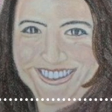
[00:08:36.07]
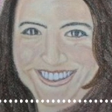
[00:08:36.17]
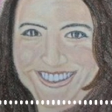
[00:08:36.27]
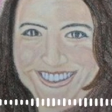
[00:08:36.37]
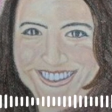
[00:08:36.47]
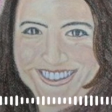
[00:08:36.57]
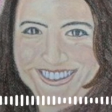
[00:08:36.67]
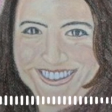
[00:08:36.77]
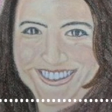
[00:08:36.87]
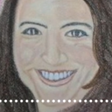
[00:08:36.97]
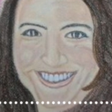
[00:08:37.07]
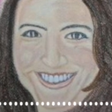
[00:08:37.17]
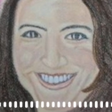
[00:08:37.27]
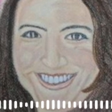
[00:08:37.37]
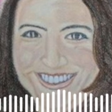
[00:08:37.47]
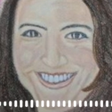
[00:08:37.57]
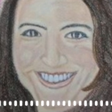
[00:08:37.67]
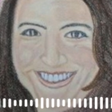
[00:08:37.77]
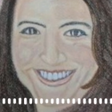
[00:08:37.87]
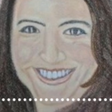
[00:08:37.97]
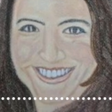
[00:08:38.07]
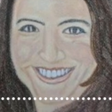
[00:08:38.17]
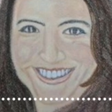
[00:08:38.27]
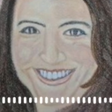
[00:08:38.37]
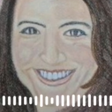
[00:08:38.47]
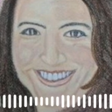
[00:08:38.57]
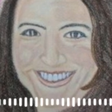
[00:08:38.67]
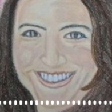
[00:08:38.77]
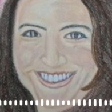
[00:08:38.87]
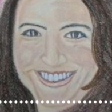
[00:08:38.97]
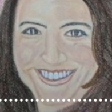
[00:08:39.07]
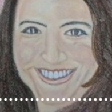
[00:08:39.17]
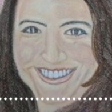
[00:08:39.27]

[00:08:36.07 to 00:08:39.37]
Friday, Saturday, and Sunday.